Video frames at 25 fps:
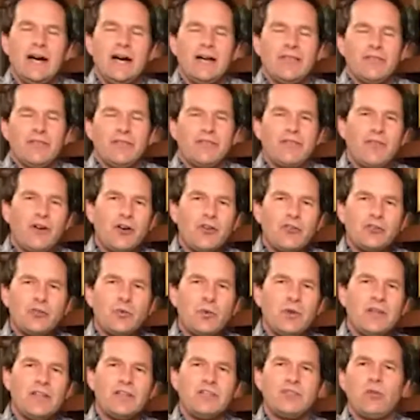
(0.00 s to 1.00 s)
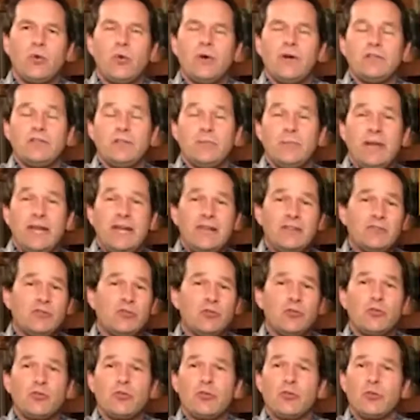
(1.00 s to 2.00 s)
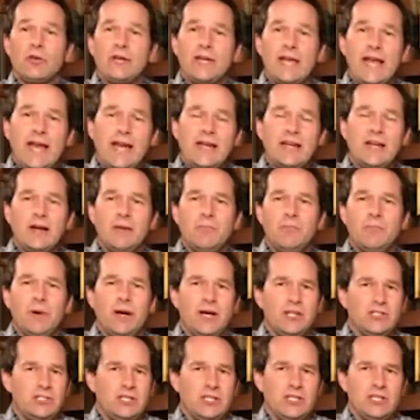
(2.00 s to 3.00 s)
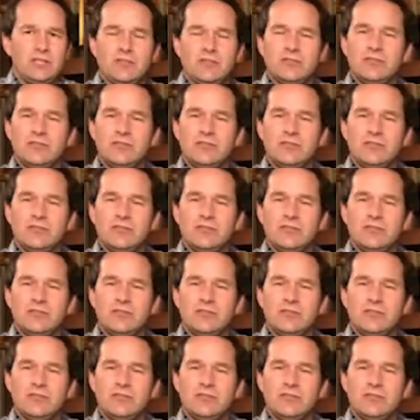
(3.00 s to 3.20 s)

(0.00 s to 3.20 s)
The first one is going to be to create a budget.